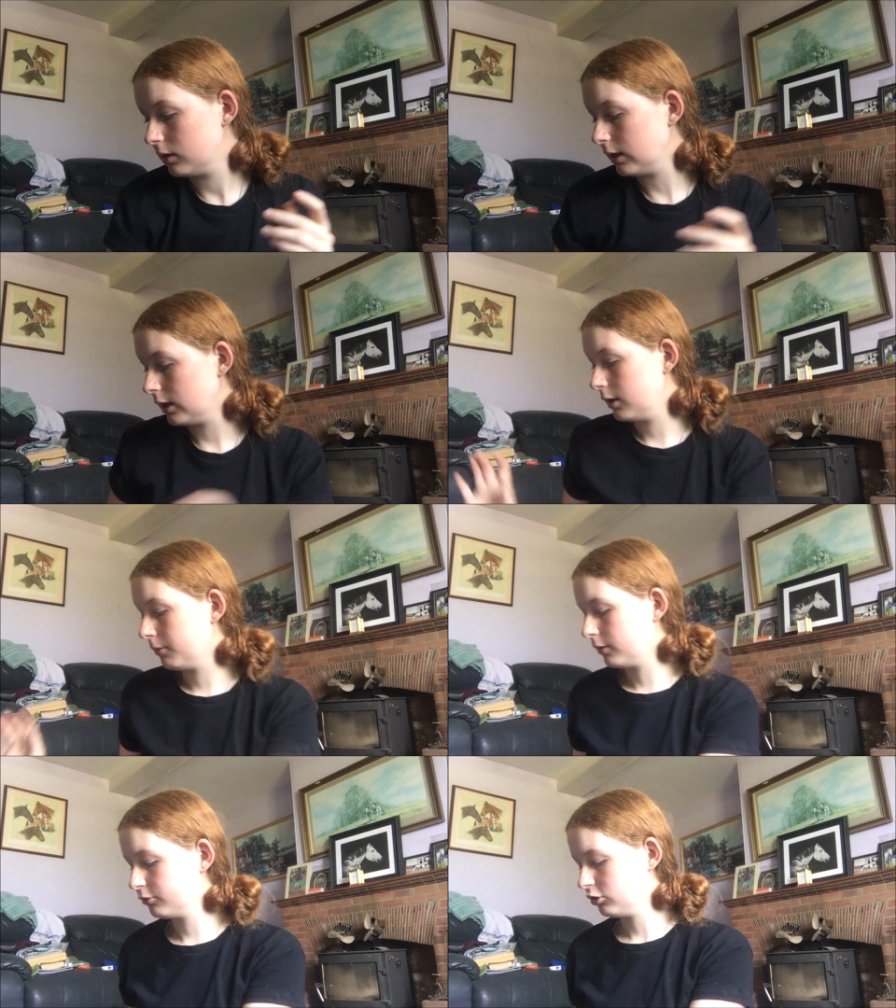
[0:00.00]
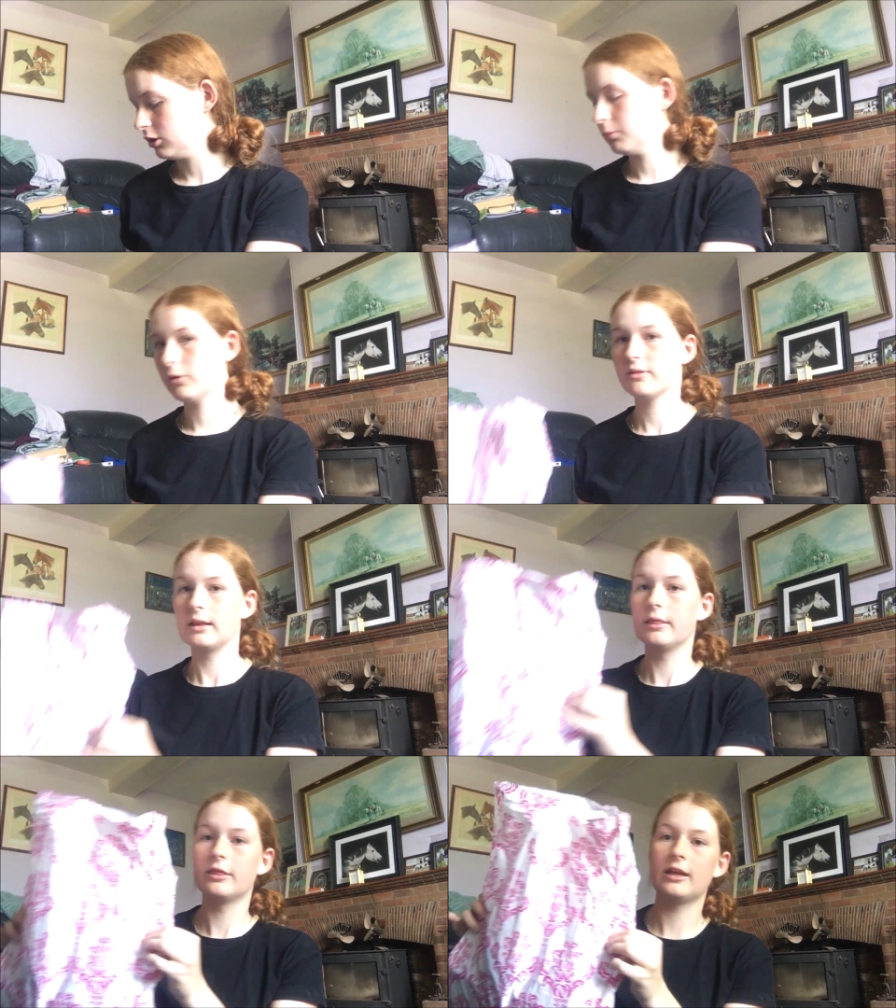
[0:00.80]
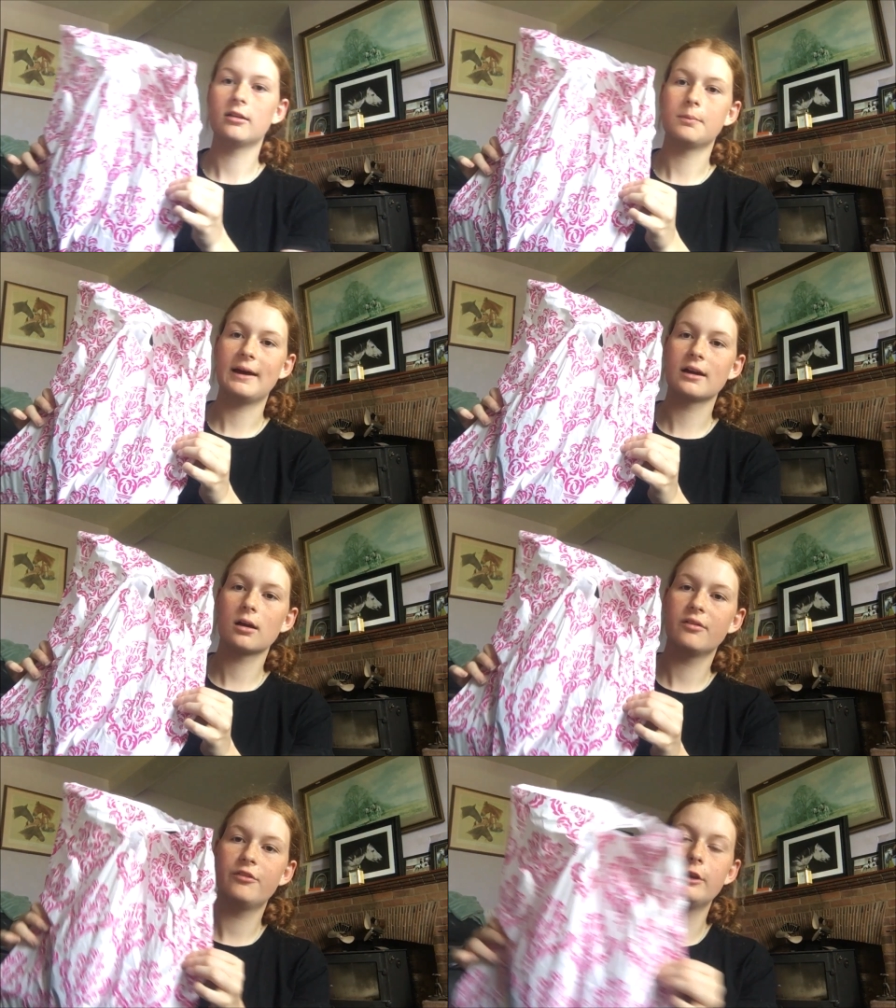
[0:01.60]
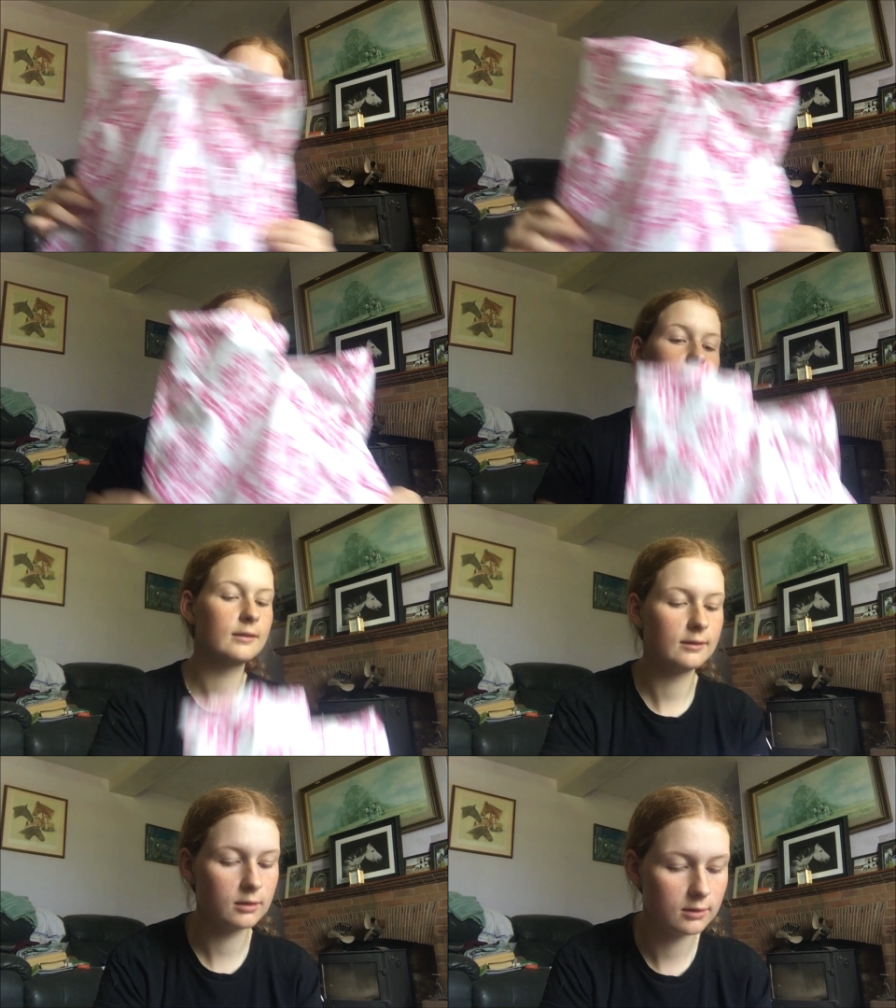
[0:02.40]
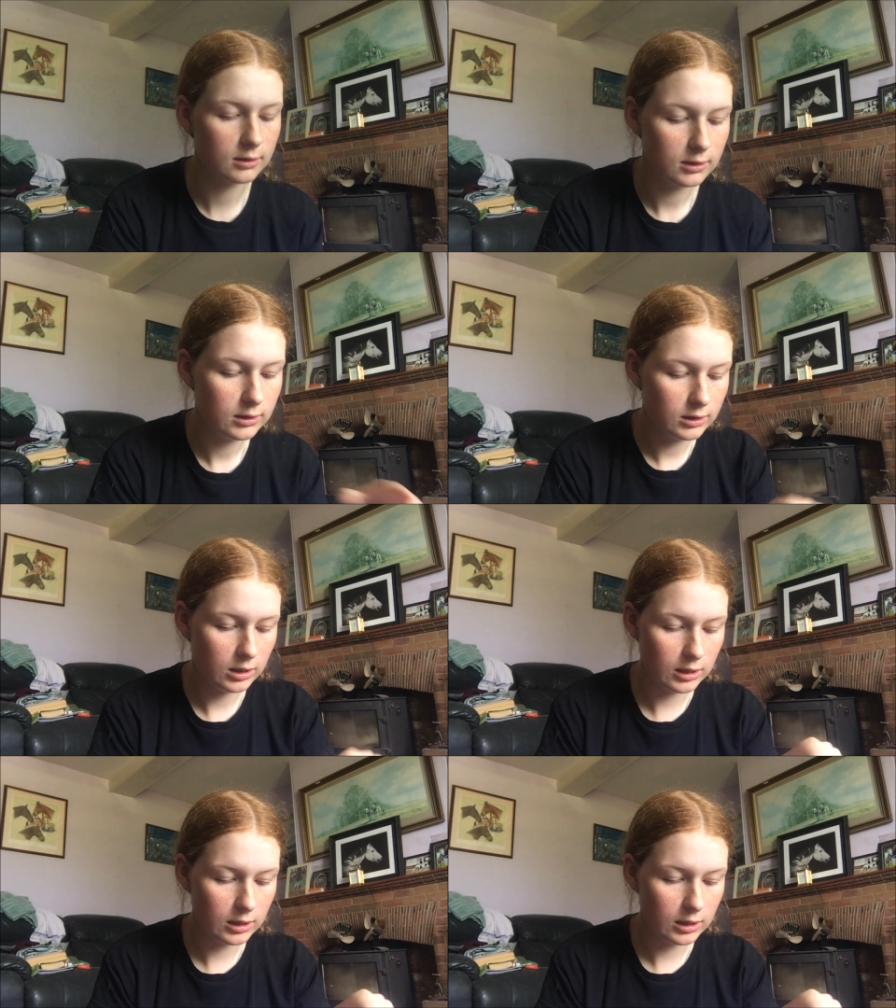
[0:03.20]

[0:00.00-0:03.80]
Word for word: So I'll show you what's in this bag first.